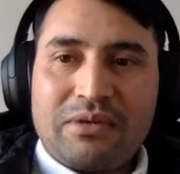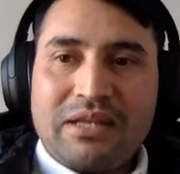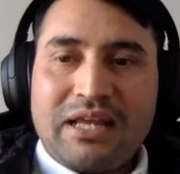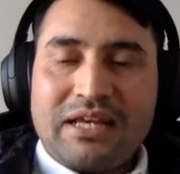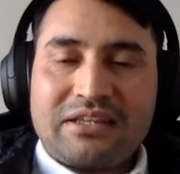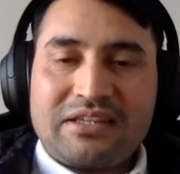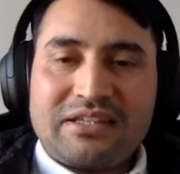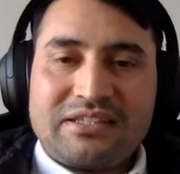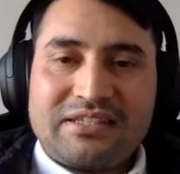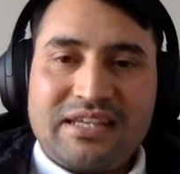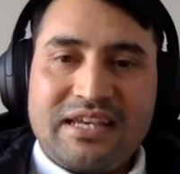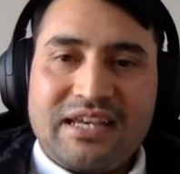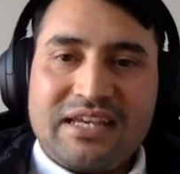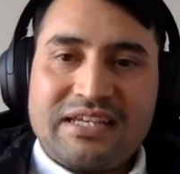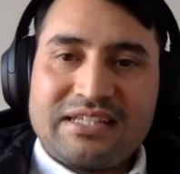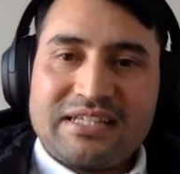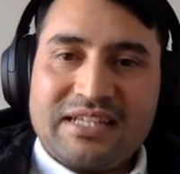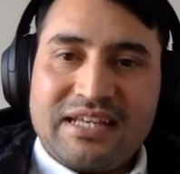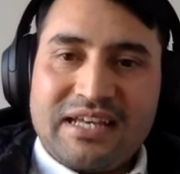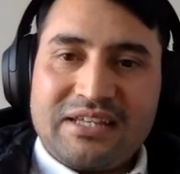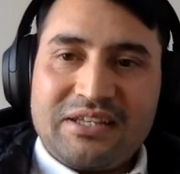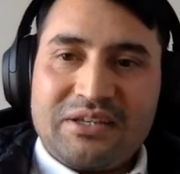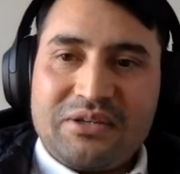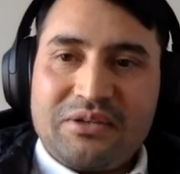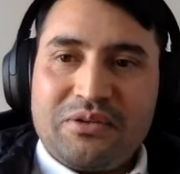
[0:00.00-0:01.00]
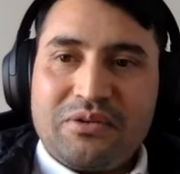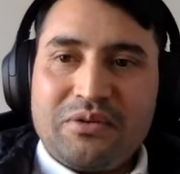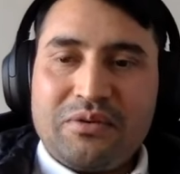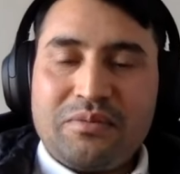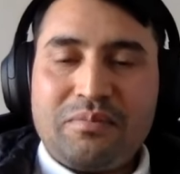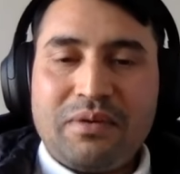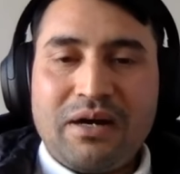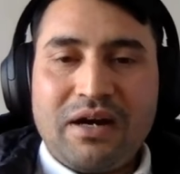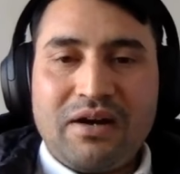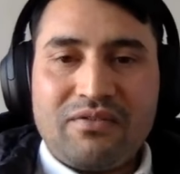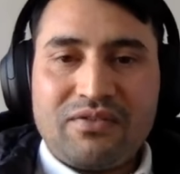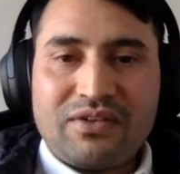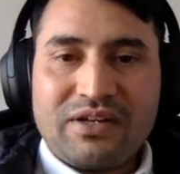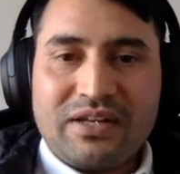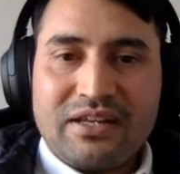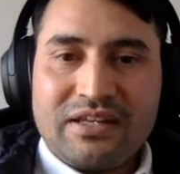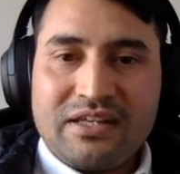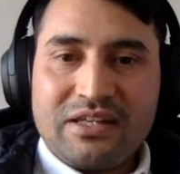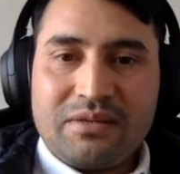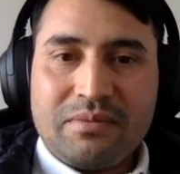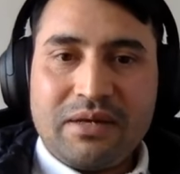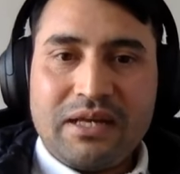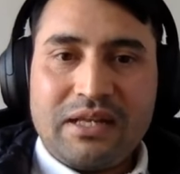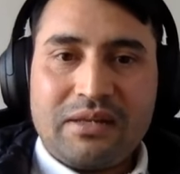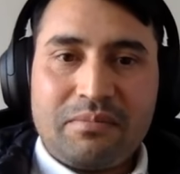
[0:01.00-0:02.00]
I would like to say is that, you know, poverty
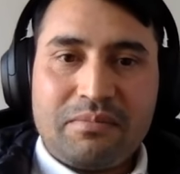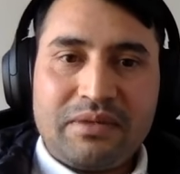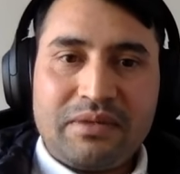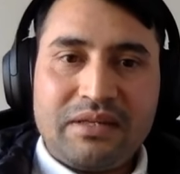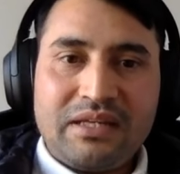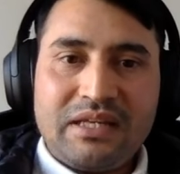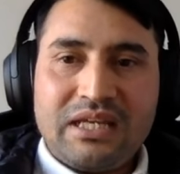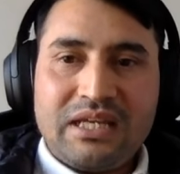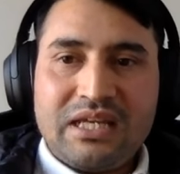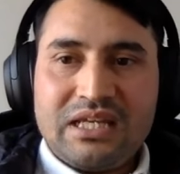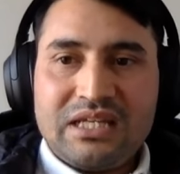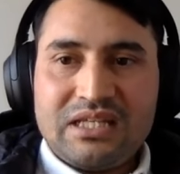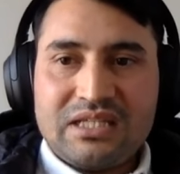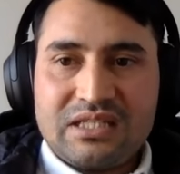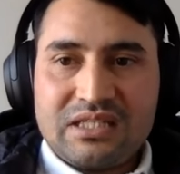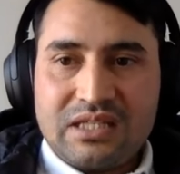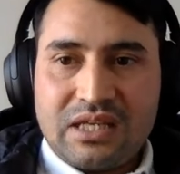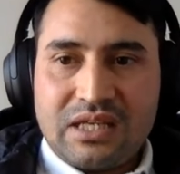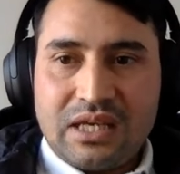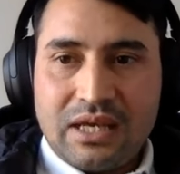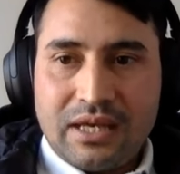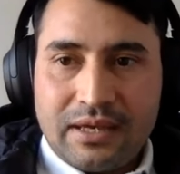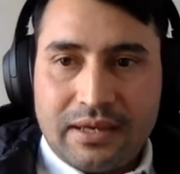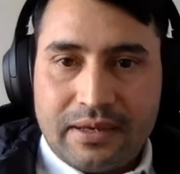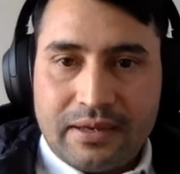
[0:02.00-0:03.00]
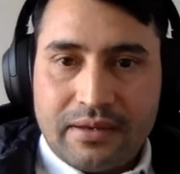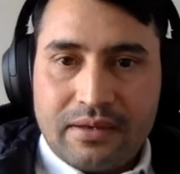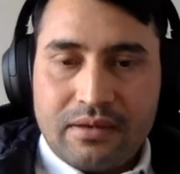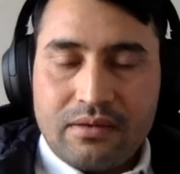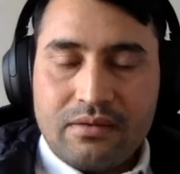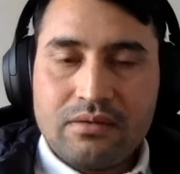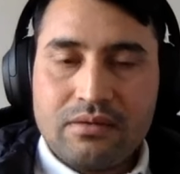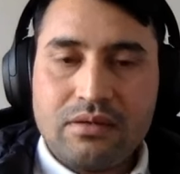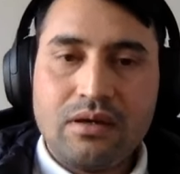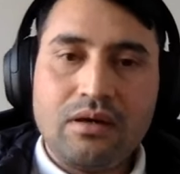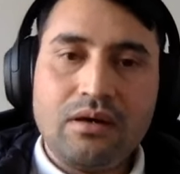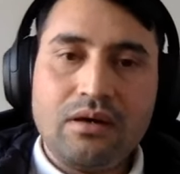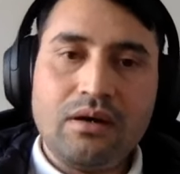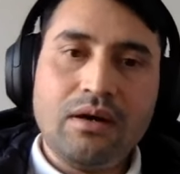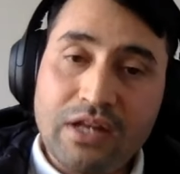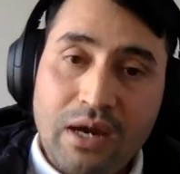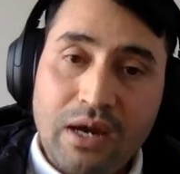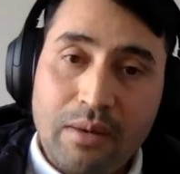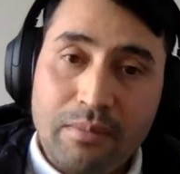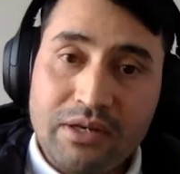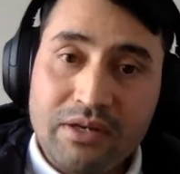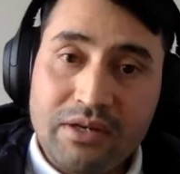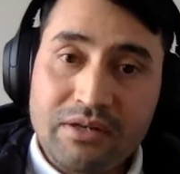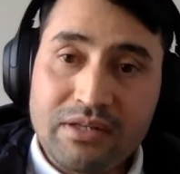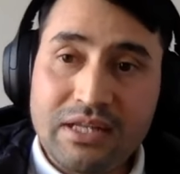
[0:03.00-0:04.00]
and development is a
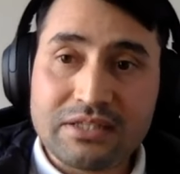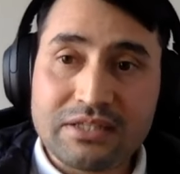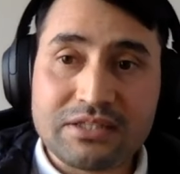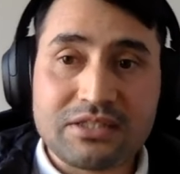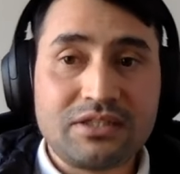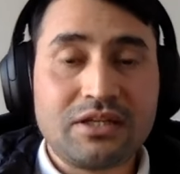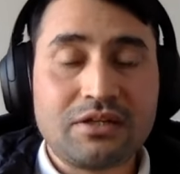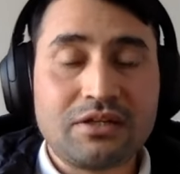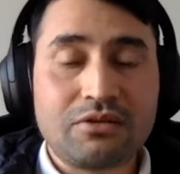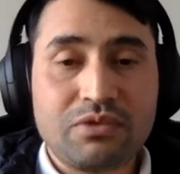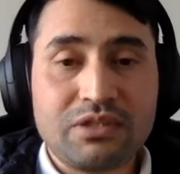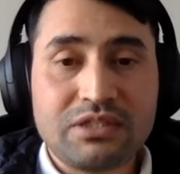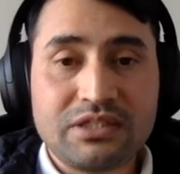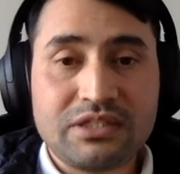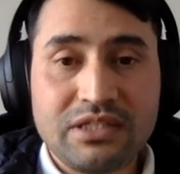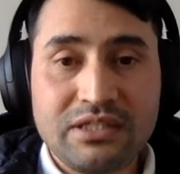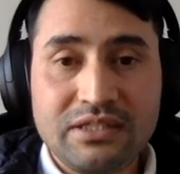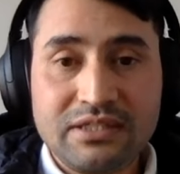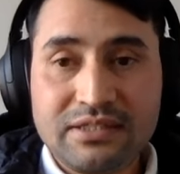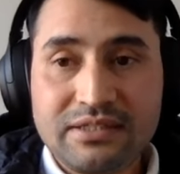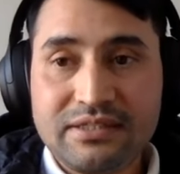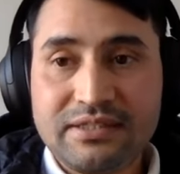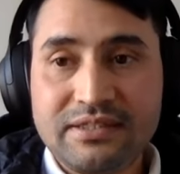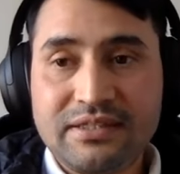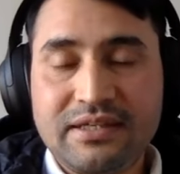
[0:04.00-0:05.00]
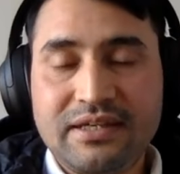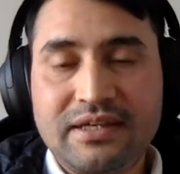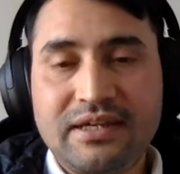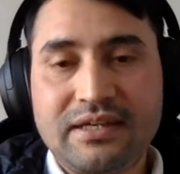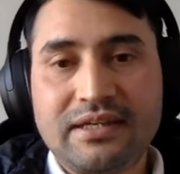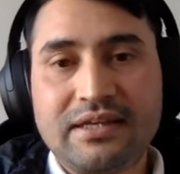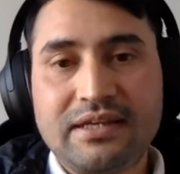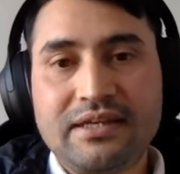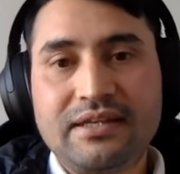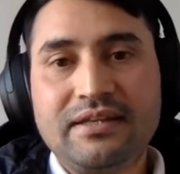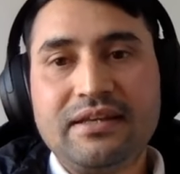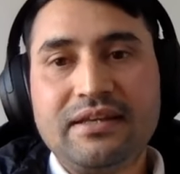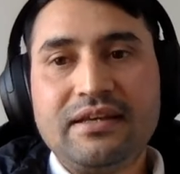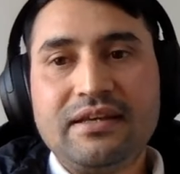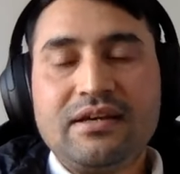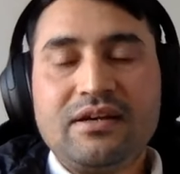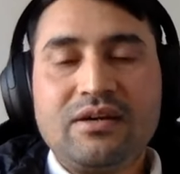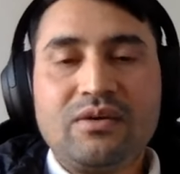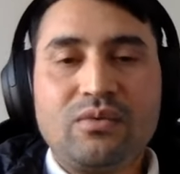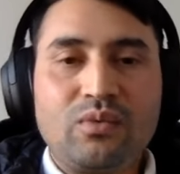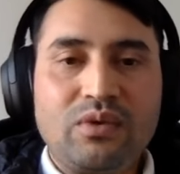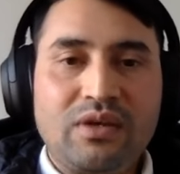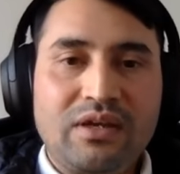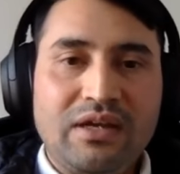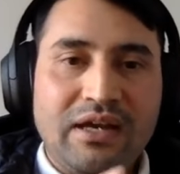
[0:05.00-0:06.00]
phenomenon that's not recent yet.
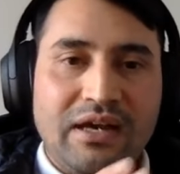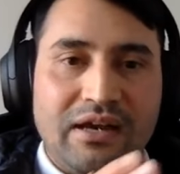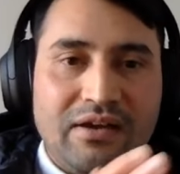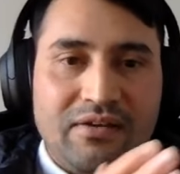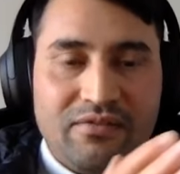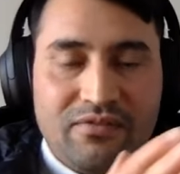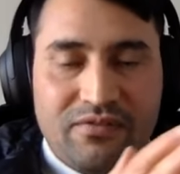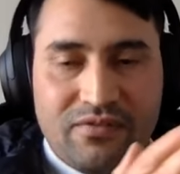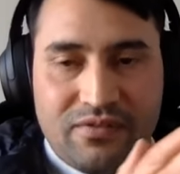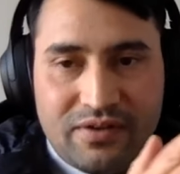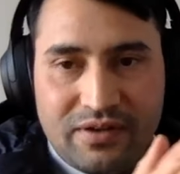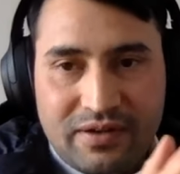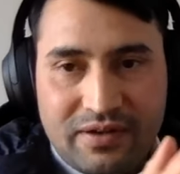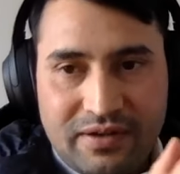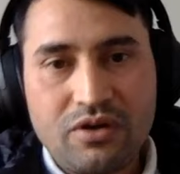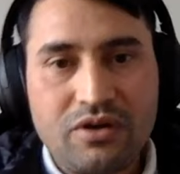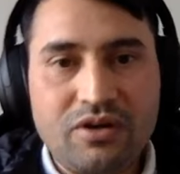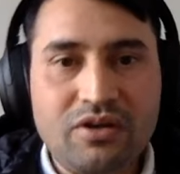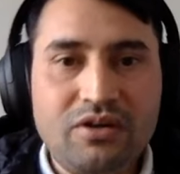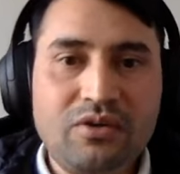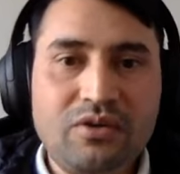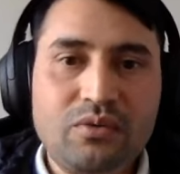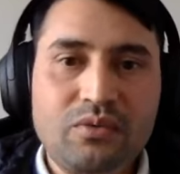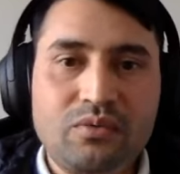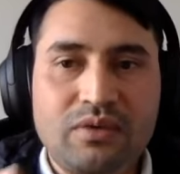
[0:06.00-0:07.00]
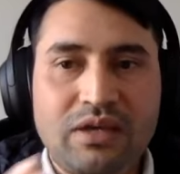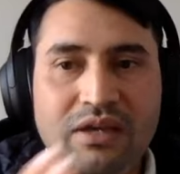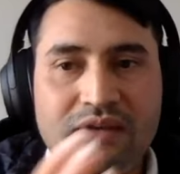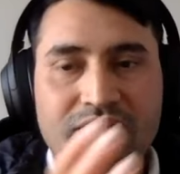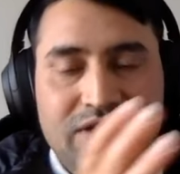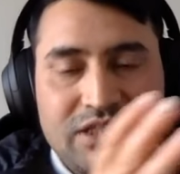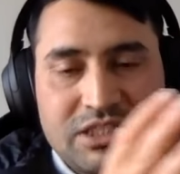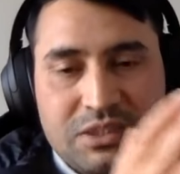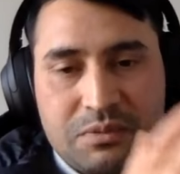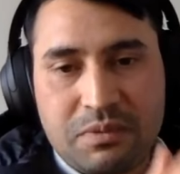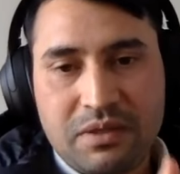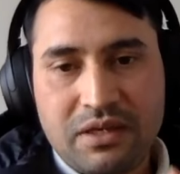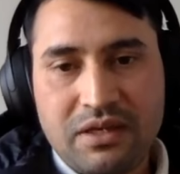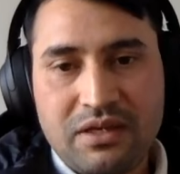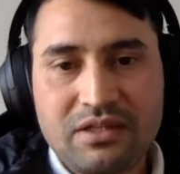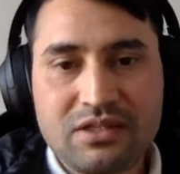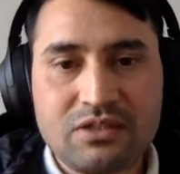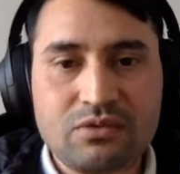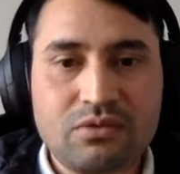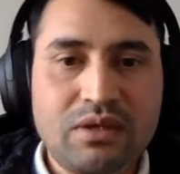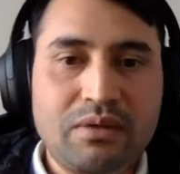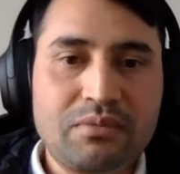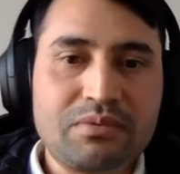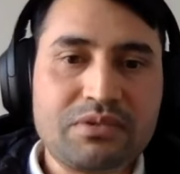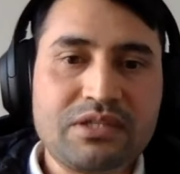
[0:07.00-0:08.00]
We have heard, we have
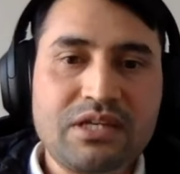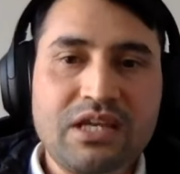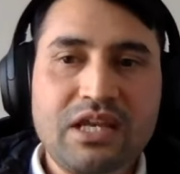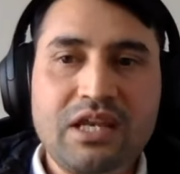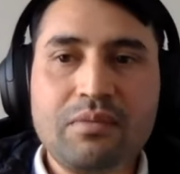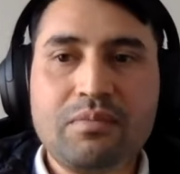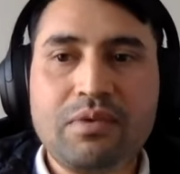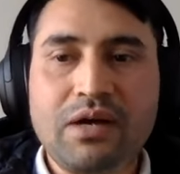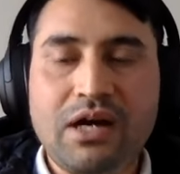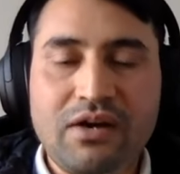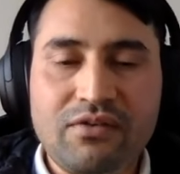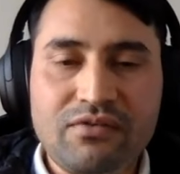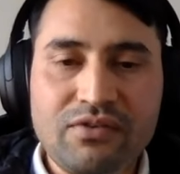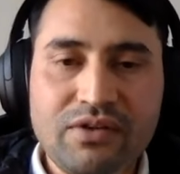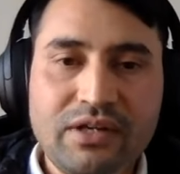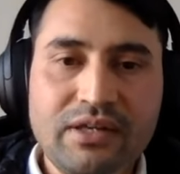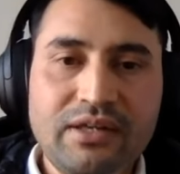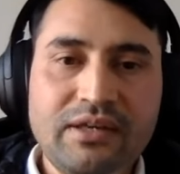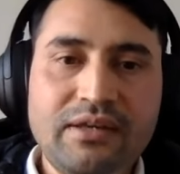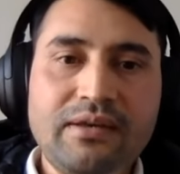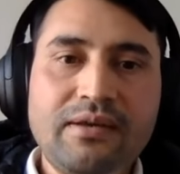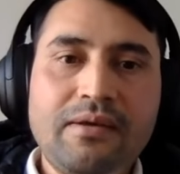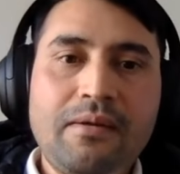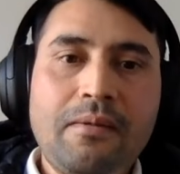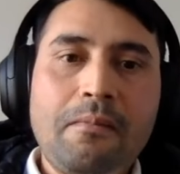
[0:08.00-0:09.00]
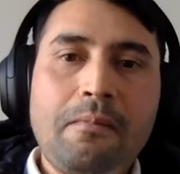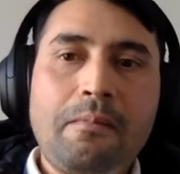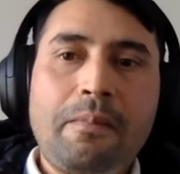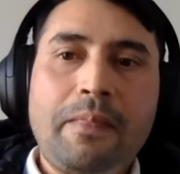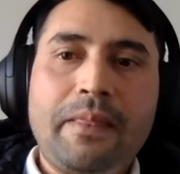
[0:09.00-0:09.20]
experienced, we have seen poverty,